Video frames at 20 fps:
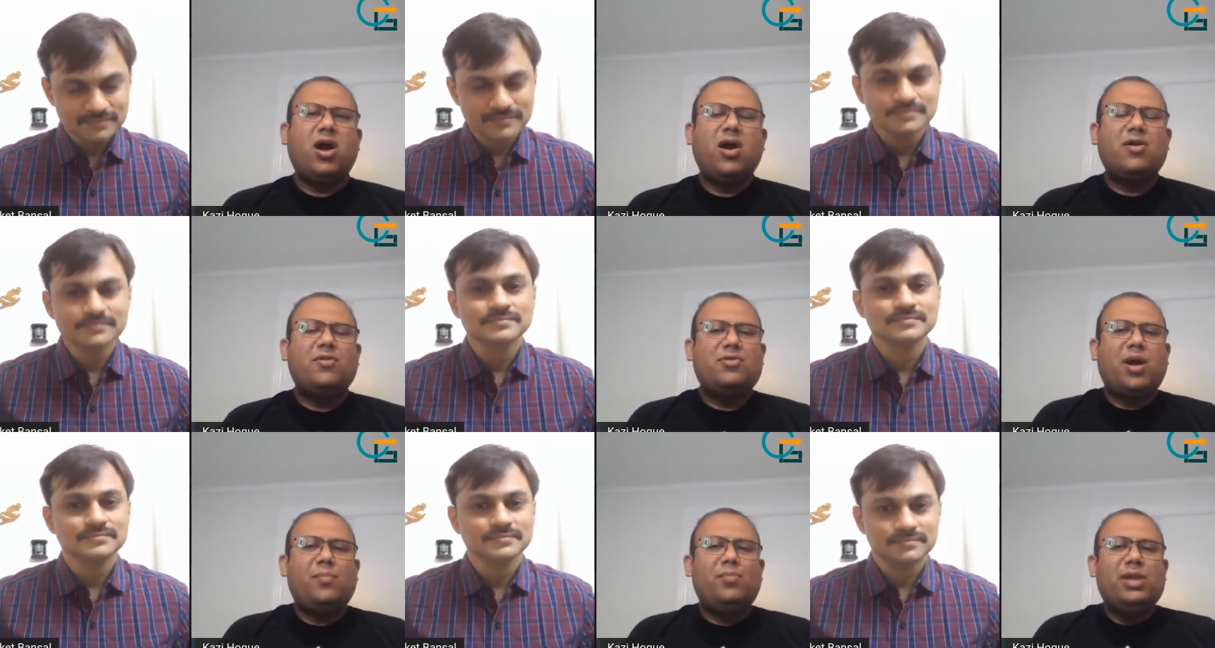
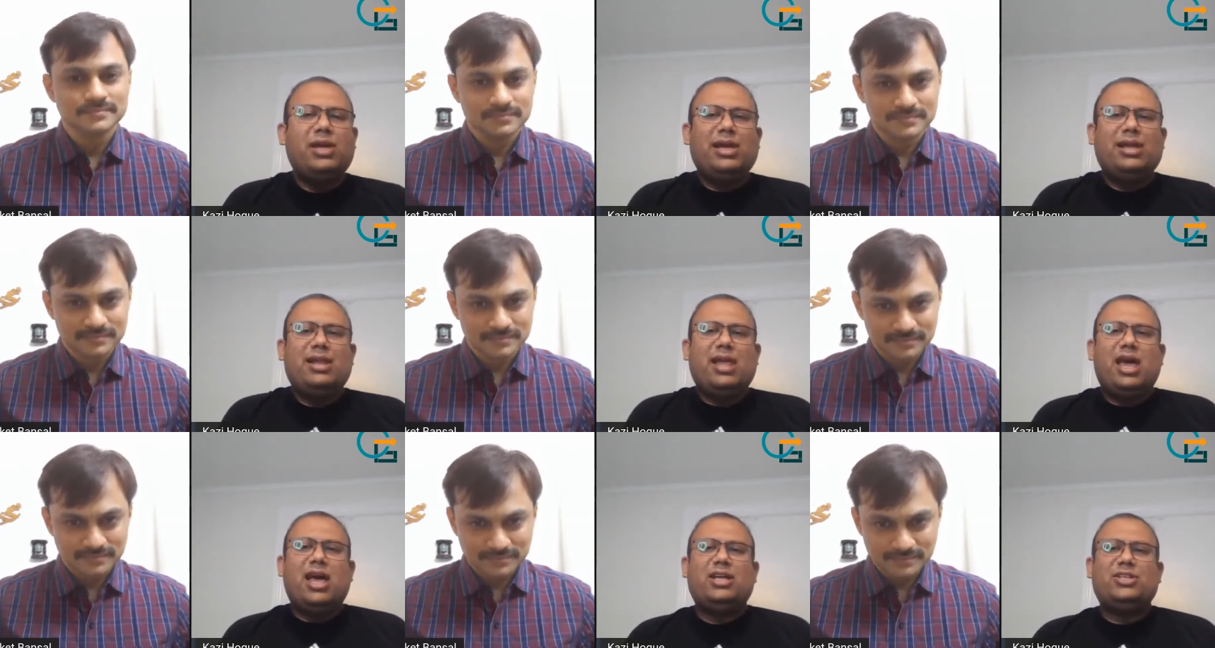Speaker 1: heard grumbling
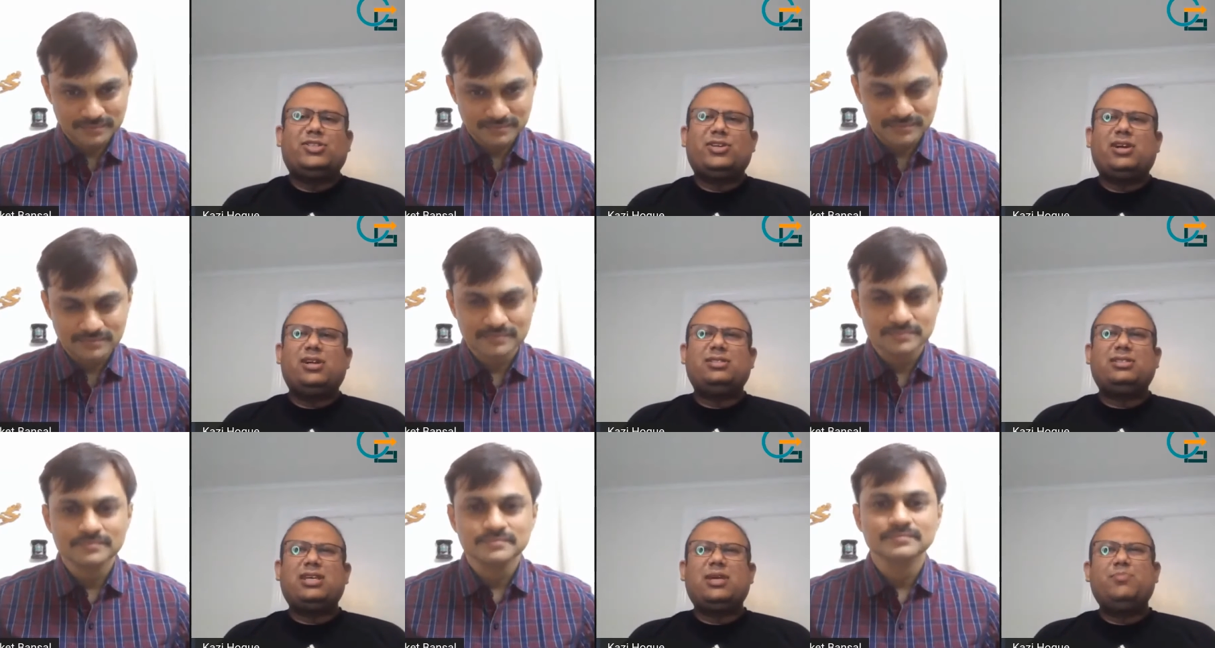in
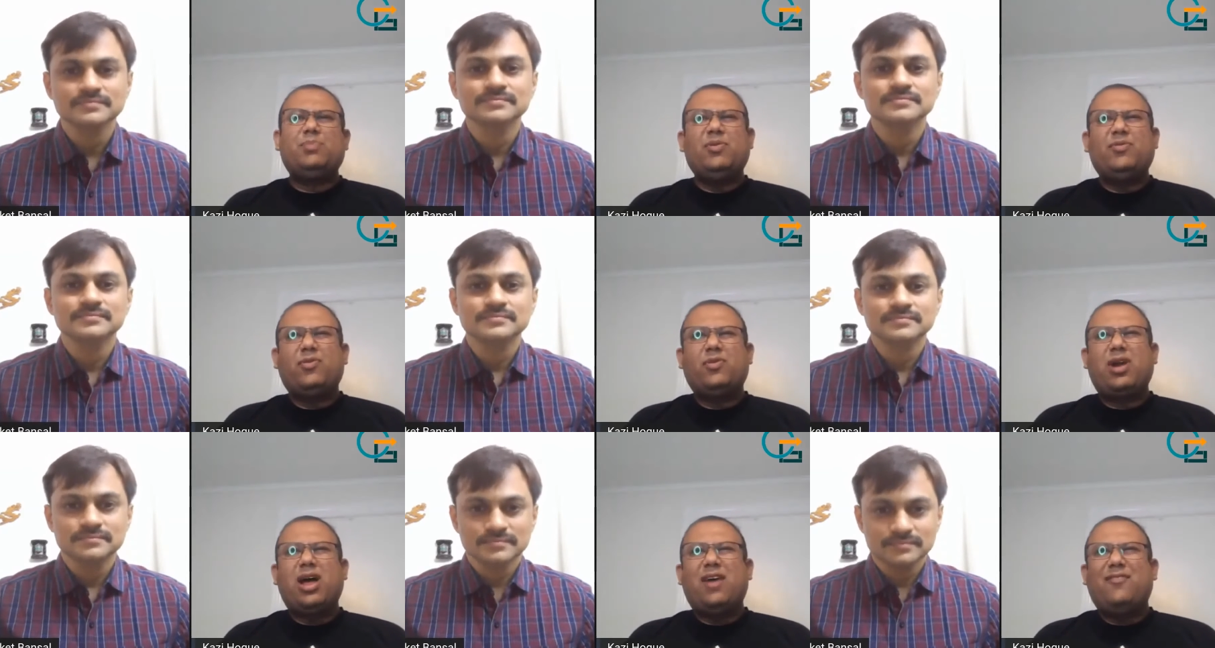Agiles, and
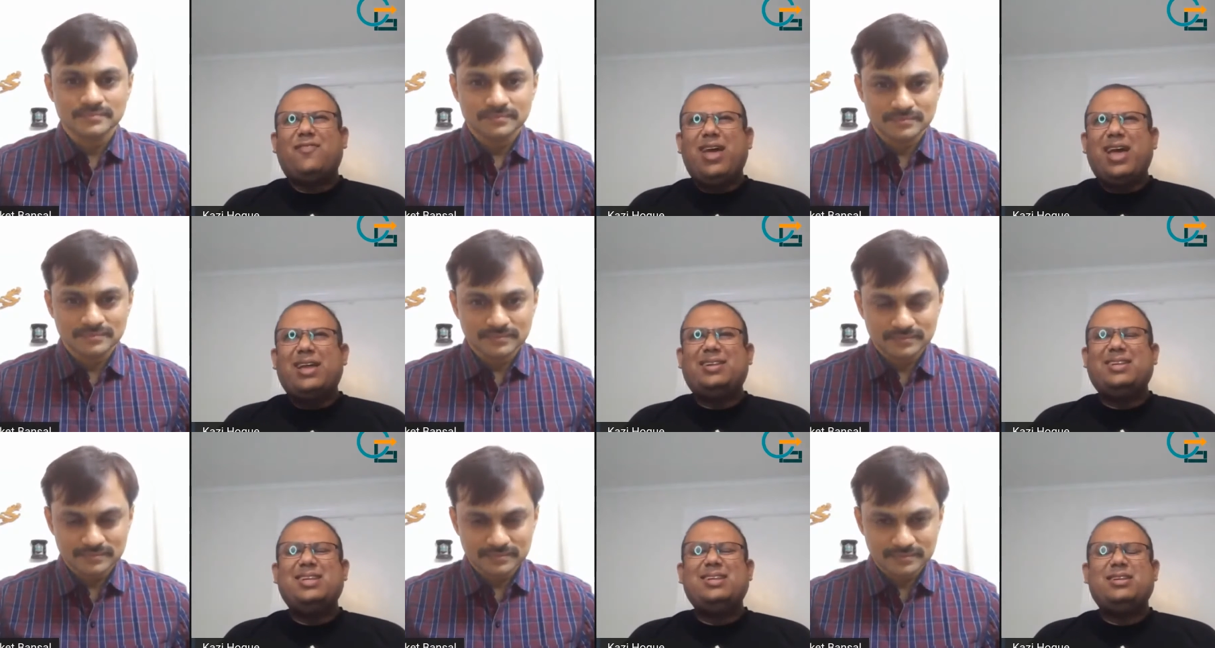before I've
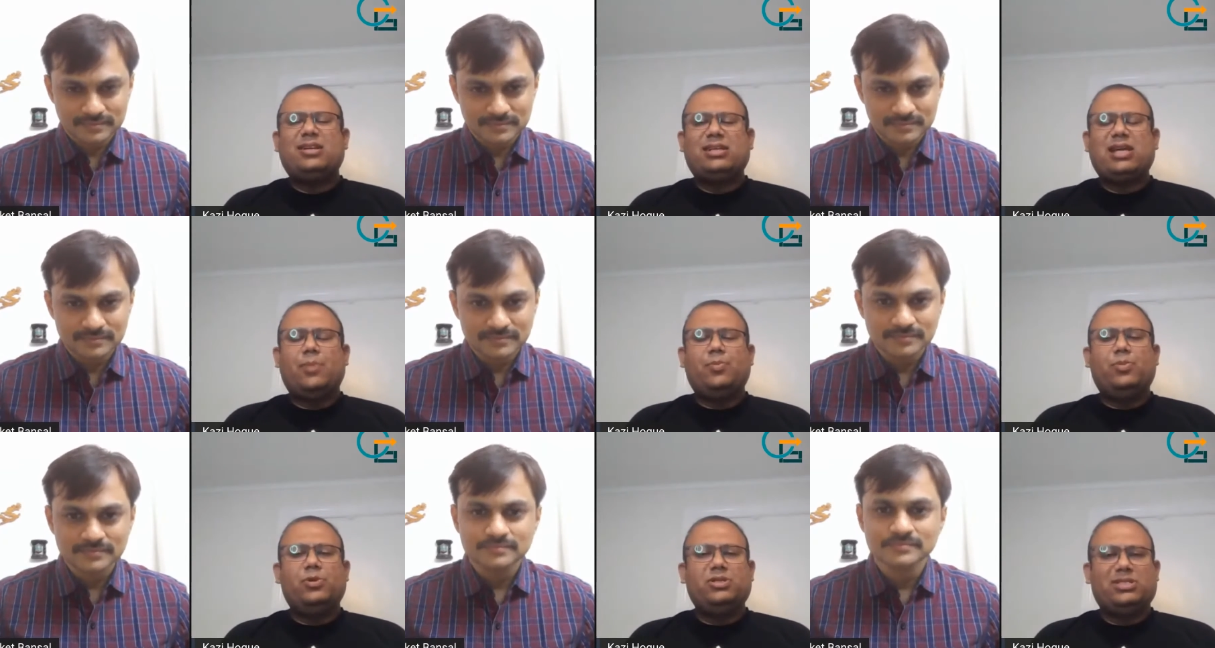attended a
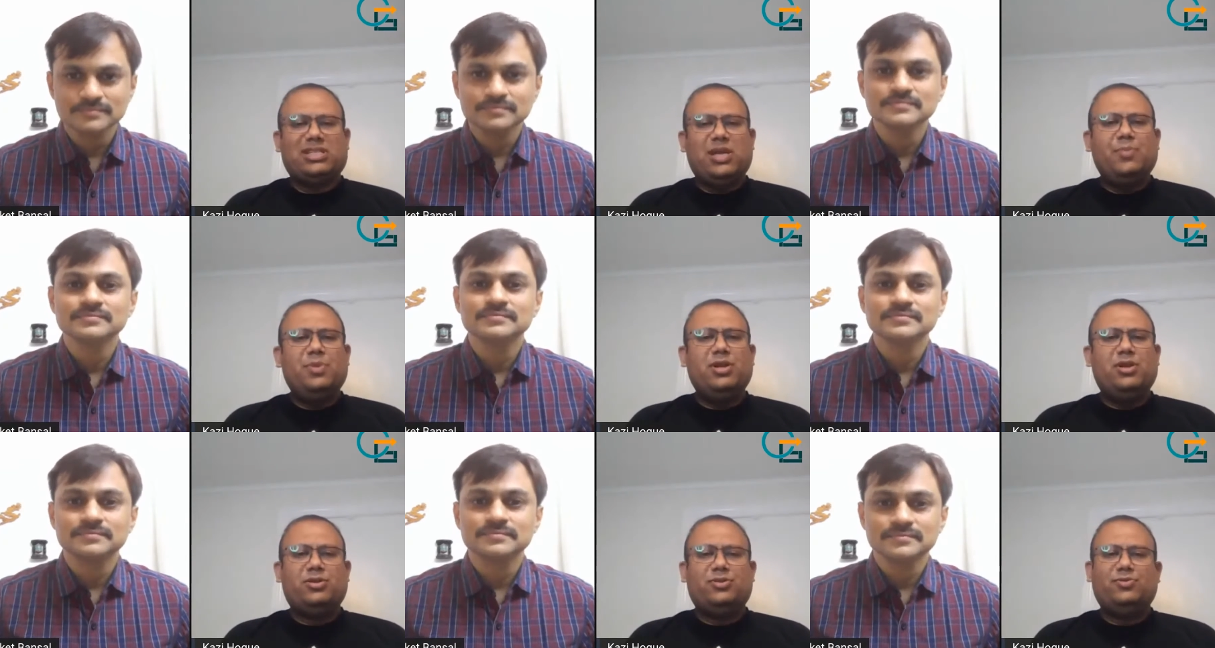couple
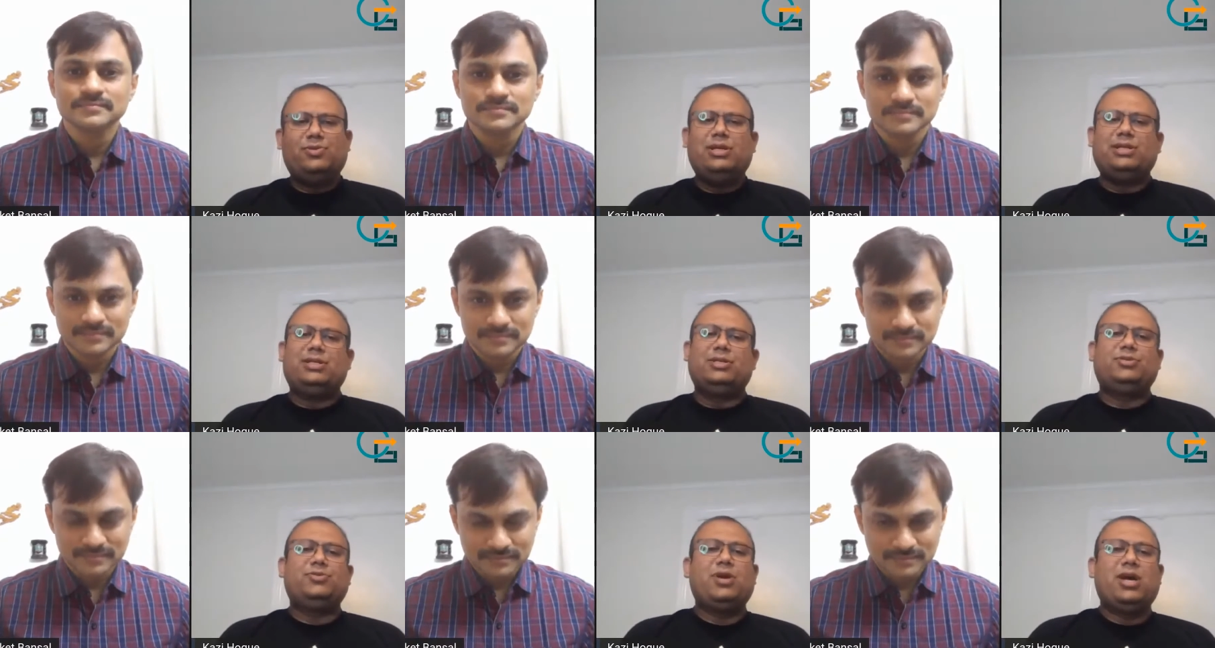seminars
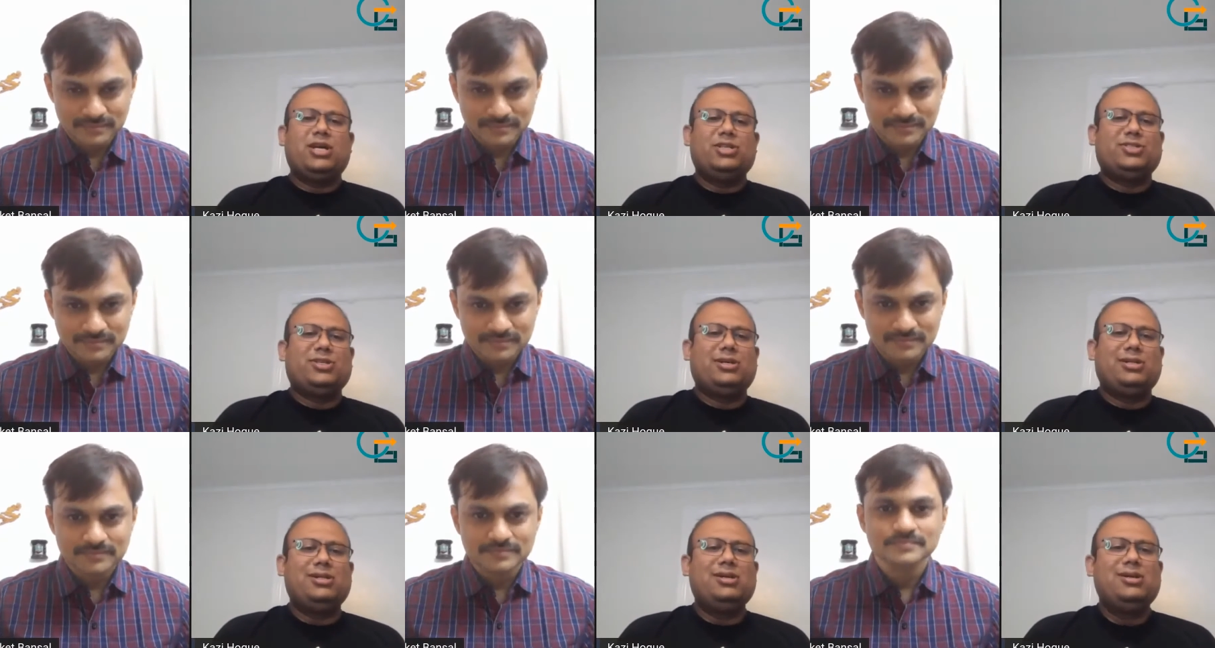related to
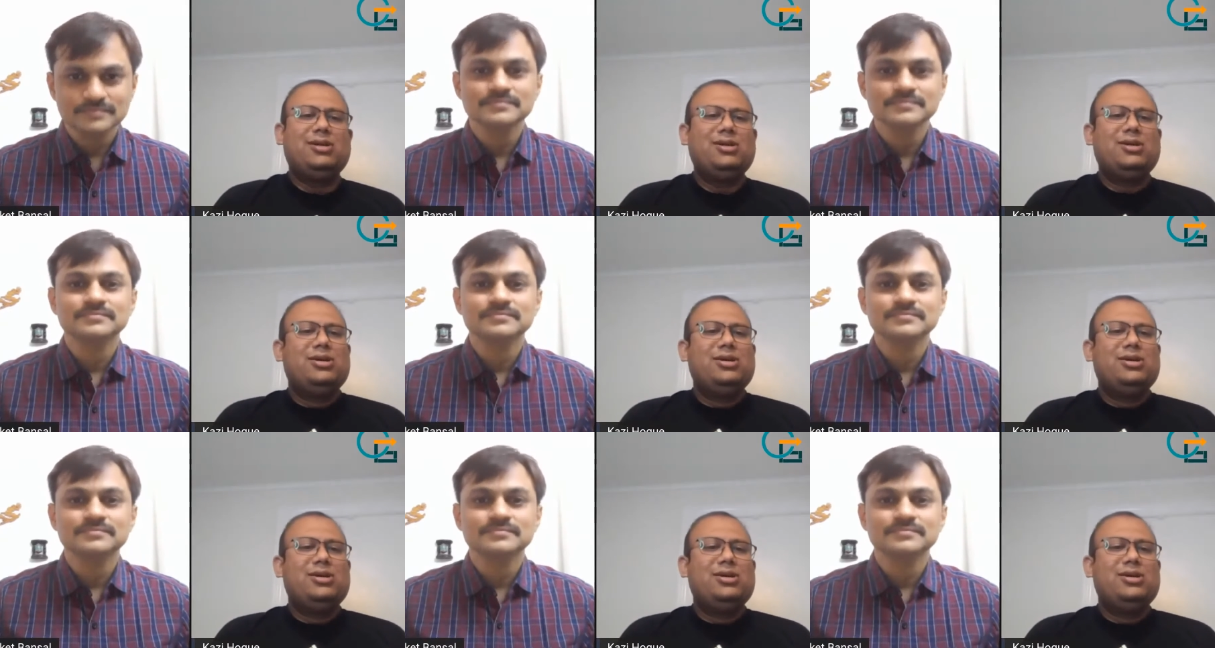Agile.